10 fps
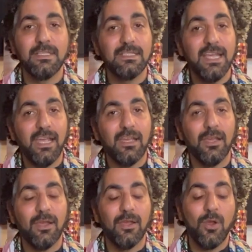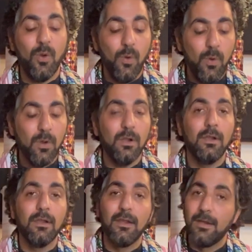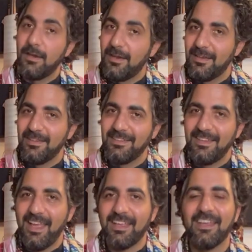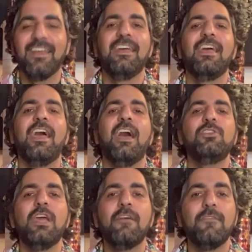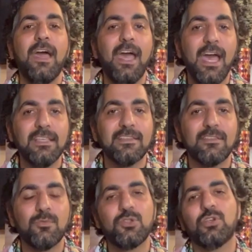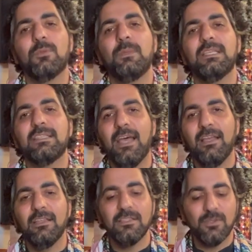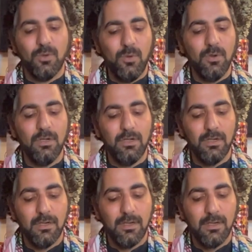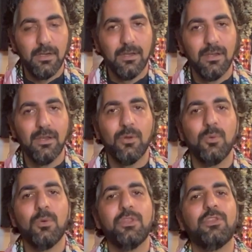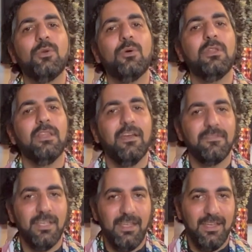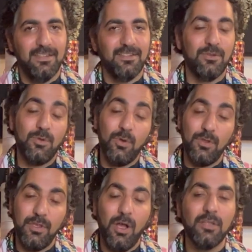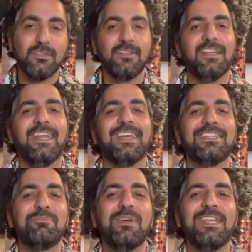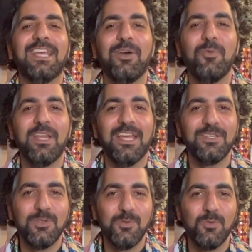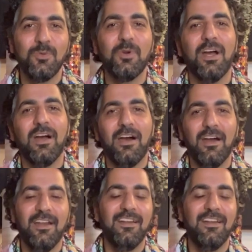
tek, or tek. And you have S, which could be silent or with your left hand, or the alternate hand, depending on what hand you are.